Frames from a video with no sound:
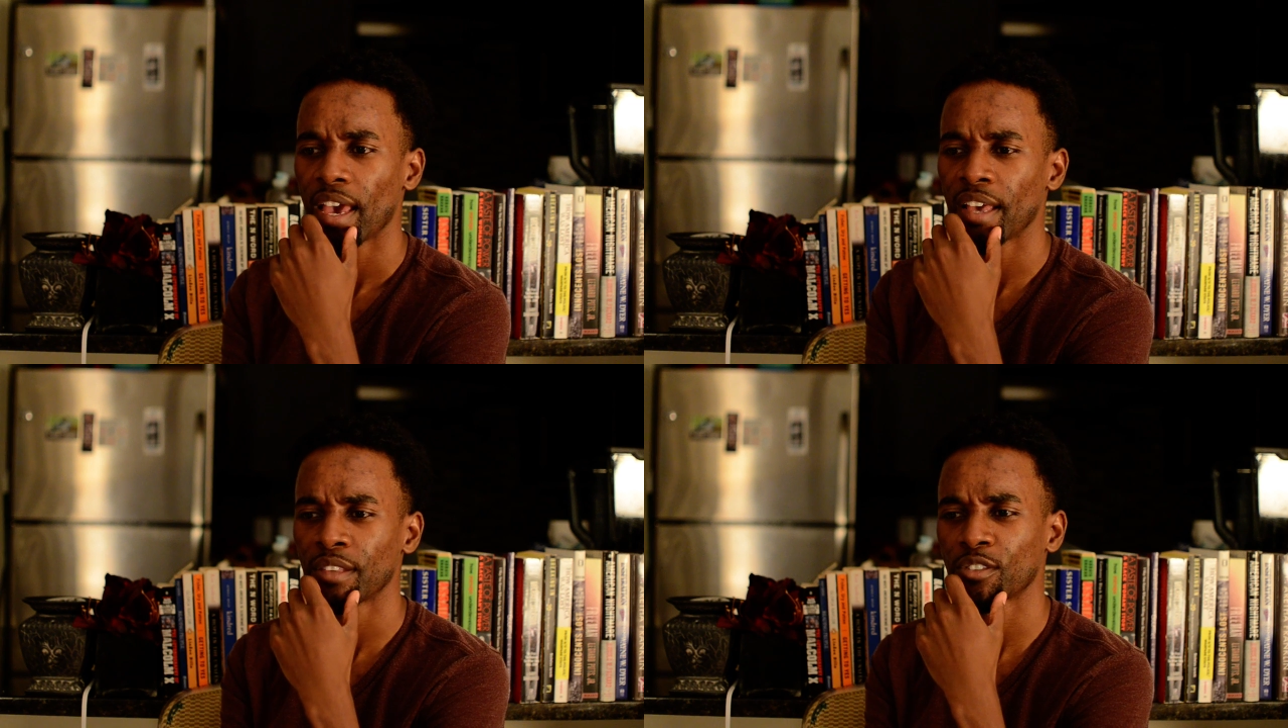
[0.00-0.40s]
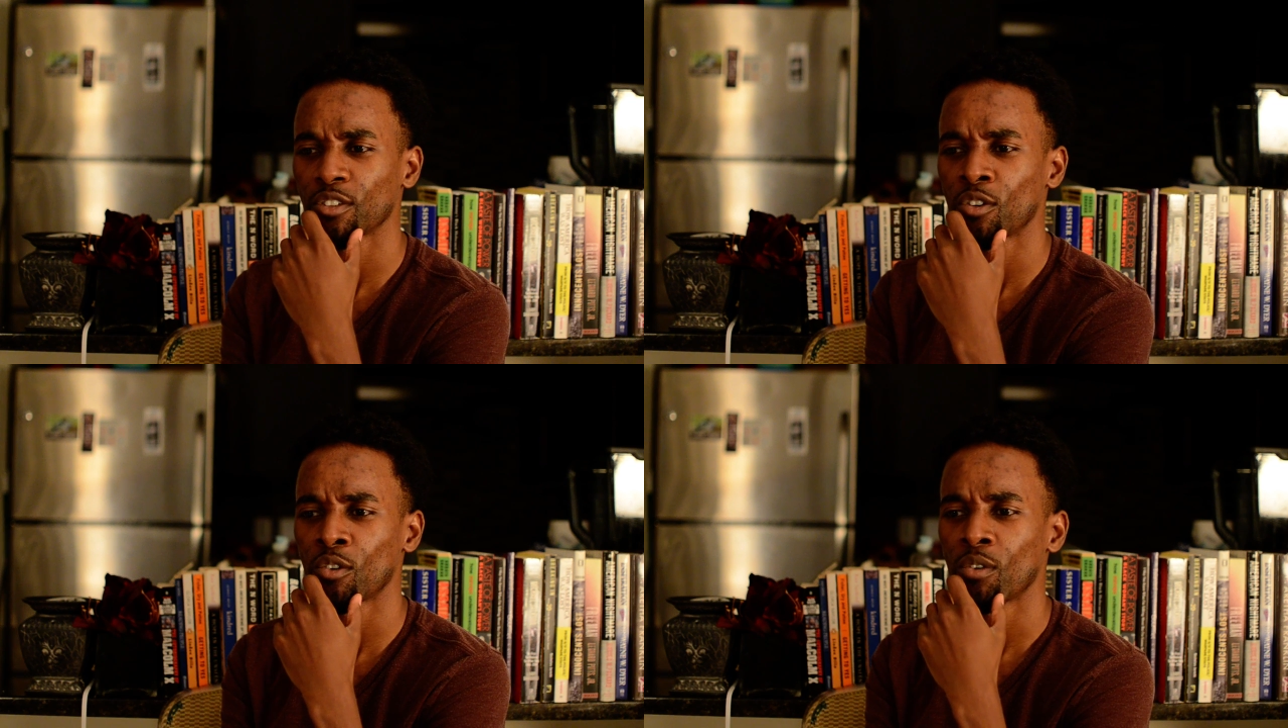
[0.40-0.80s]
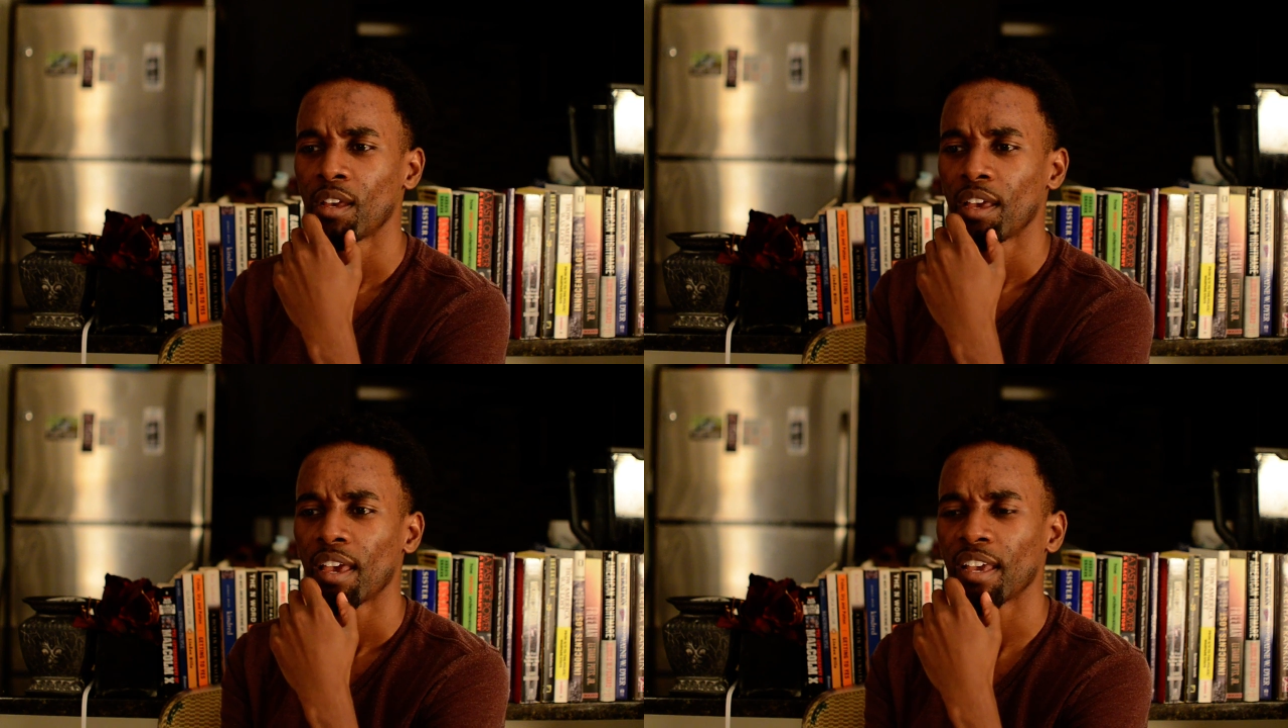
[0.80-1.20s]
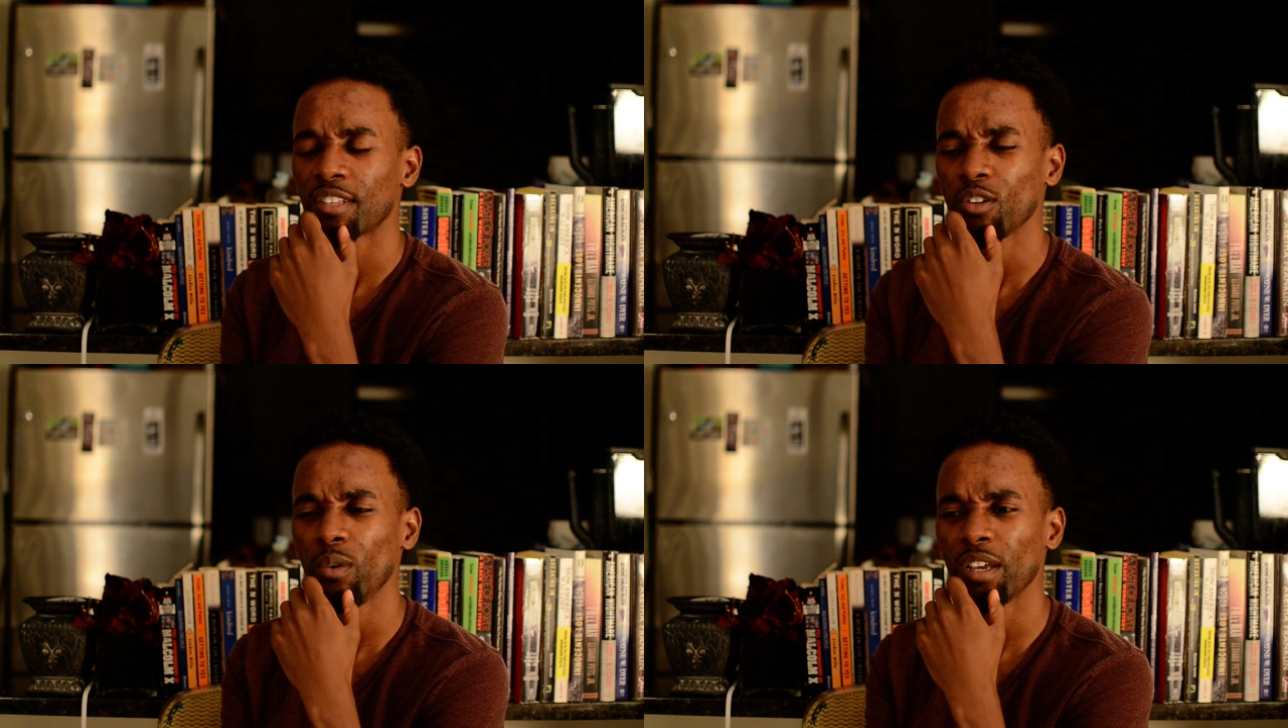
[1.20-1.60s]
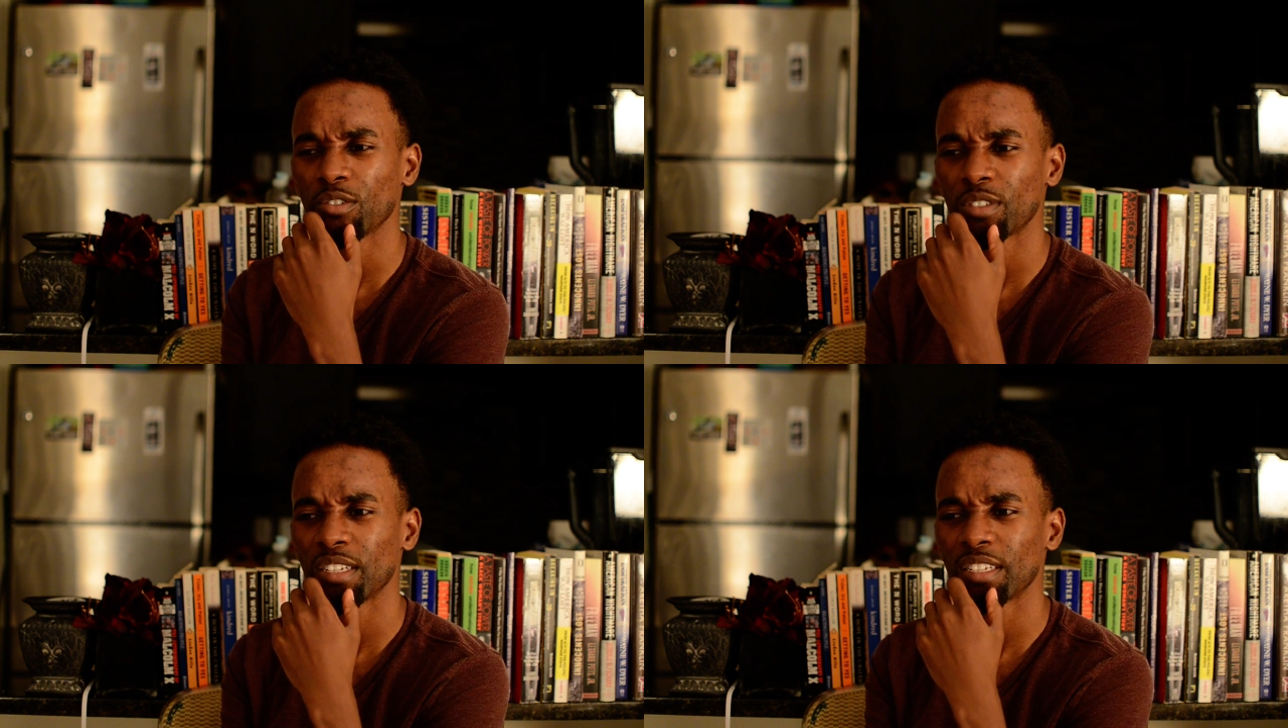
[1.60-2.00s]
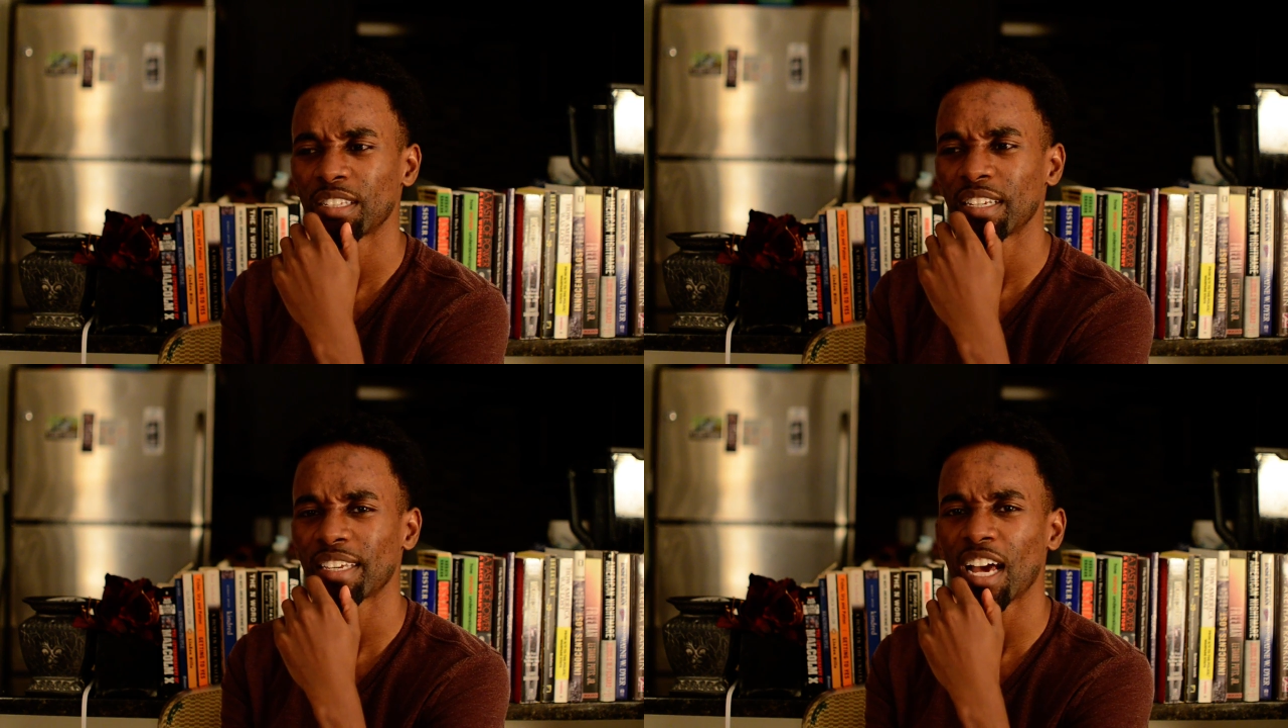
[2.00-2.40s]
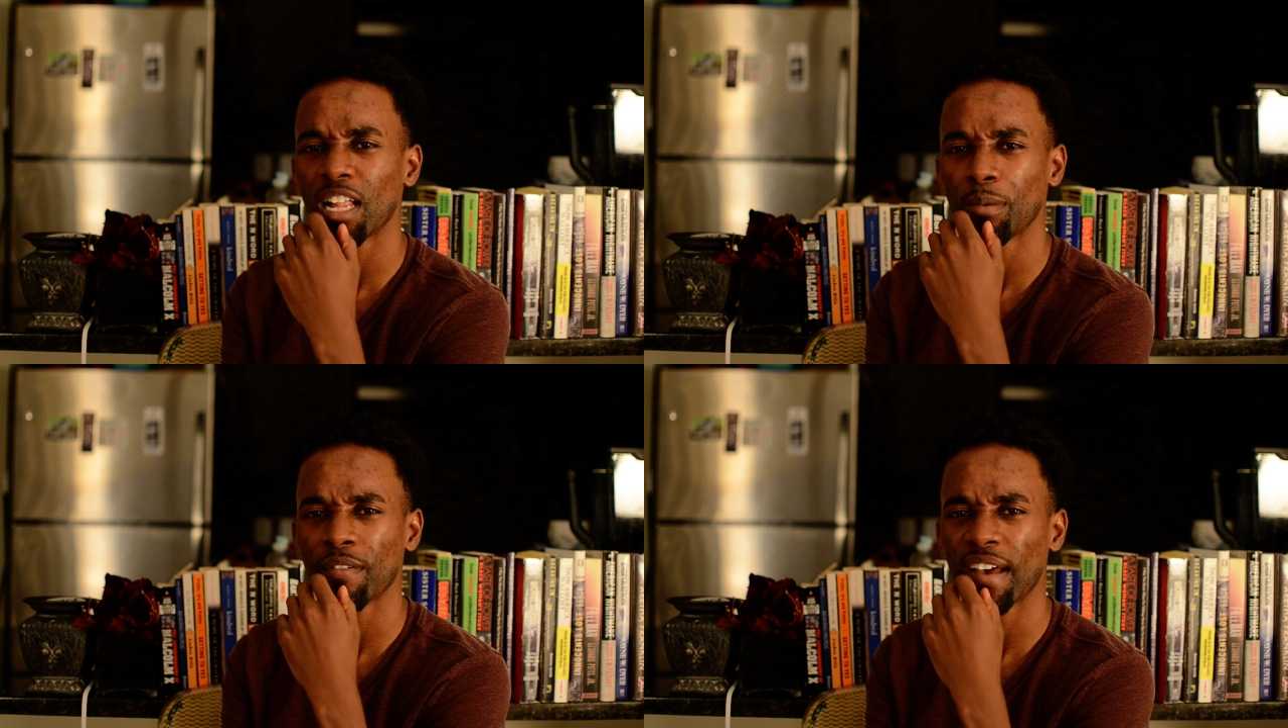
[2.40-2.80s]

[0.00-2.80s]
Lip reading: And so it's so interesting to see the caliber of